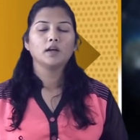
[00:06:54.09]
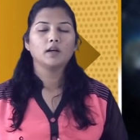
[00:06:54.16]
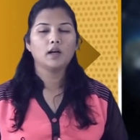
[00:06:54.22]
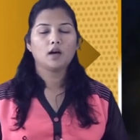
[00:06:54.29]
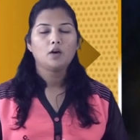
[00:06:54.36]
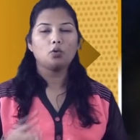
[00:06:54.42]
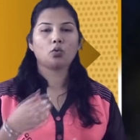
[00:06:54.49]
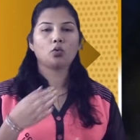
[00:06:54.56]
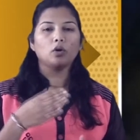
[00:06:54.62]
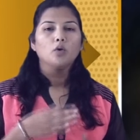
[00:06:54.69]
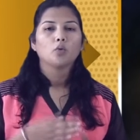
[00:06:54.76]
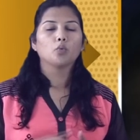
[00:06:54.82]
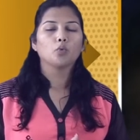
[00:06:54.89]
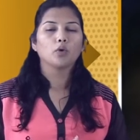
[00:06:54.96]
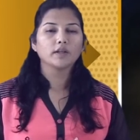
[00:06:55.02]
Now,
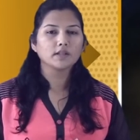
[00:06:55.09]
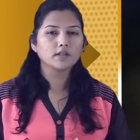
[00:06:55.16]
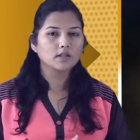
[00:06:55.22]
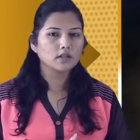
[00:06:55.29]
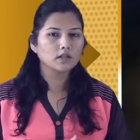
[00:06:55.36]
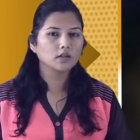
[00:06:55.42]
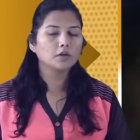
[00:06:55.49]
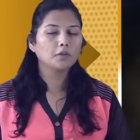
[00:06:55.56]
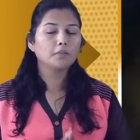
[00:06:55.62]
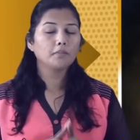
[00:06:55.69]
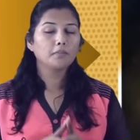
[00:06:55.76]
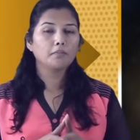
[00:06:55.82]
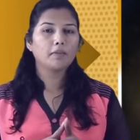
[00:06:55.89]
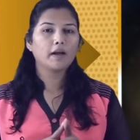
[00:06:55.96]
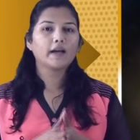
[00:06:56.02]
what does the term
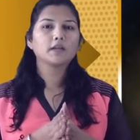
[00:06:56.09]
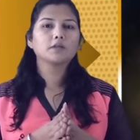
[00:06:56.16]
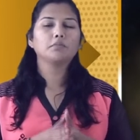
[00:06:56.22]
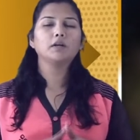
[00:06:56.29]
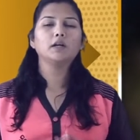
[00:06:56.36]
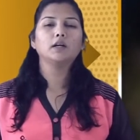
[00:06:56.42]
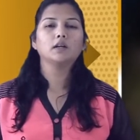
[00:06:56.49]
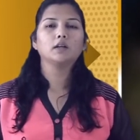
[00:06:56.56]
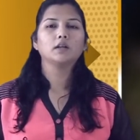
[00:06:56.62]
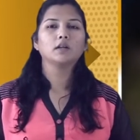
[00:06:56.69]
planet mean?